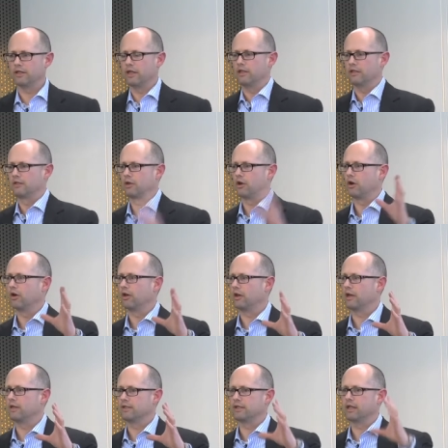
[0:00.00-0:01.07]
that is
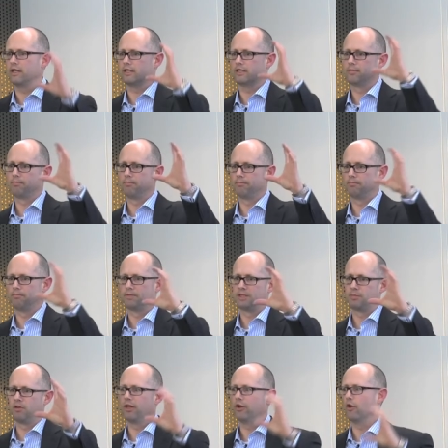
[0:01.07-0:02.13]
currently, I'd say, sp
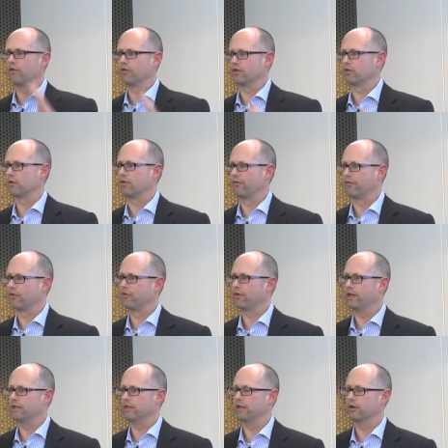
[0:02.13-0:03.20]
split over sort of
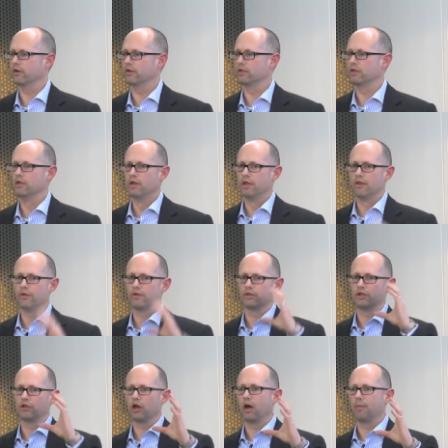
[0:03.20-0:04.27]
three tiers.
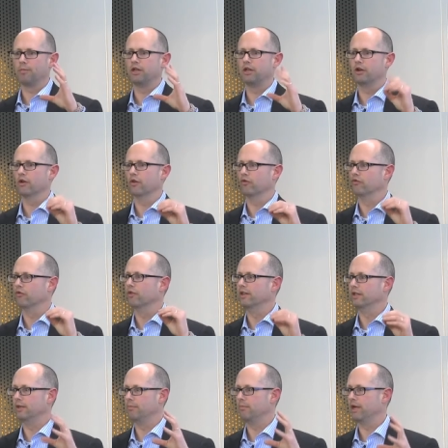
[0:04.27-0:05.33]
There's a top tier of
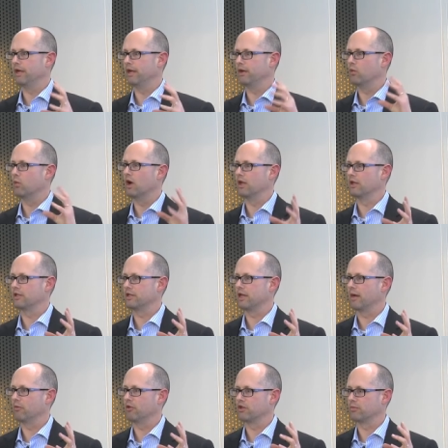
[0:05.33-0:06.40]
really big,
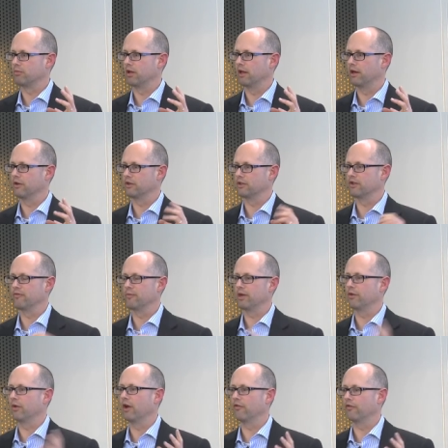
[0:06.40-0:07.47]
well-established players that have
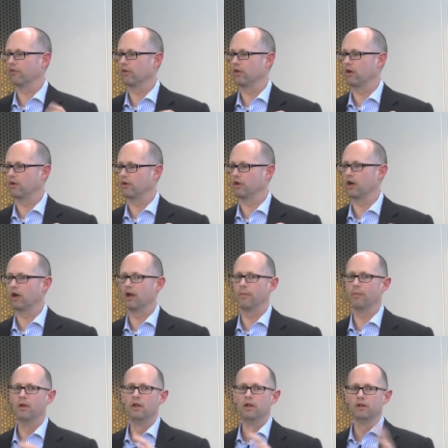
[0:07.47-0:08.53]
been around for a long
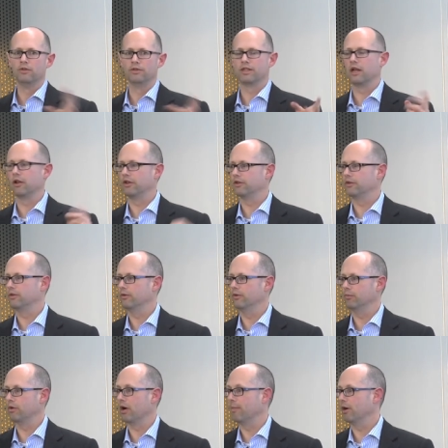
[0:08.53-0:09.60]
time, who sell
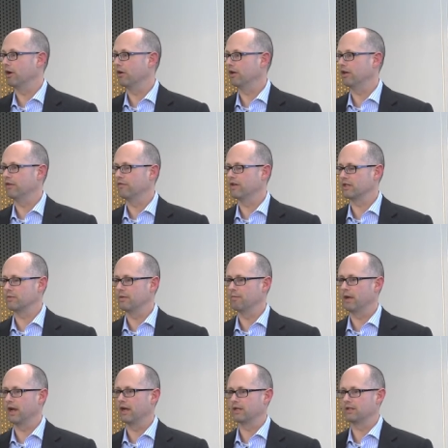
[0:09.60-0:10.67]
into primarily
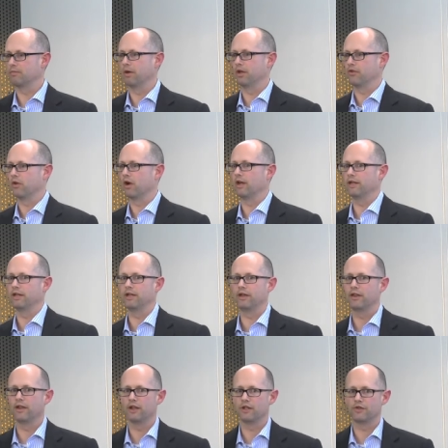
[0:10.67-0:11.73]
investment banks, but try and get
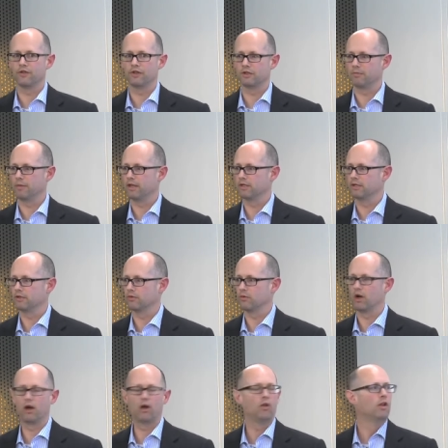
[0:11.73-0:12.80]
into the hedge fund space as
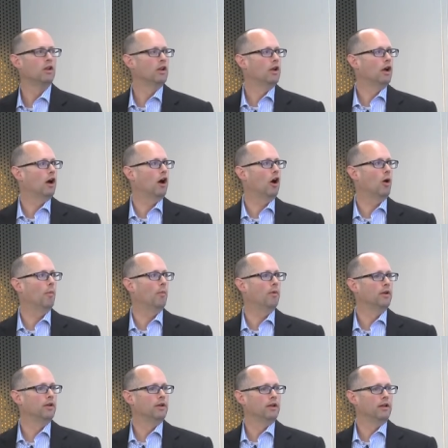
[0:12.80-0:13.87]
well. Um,
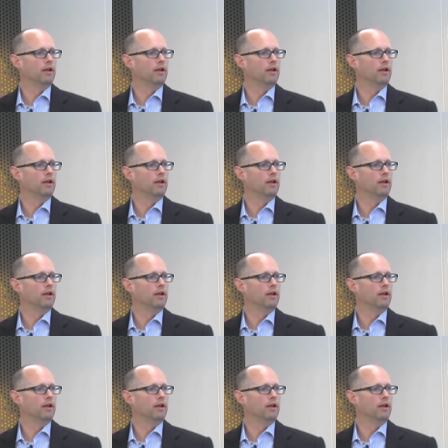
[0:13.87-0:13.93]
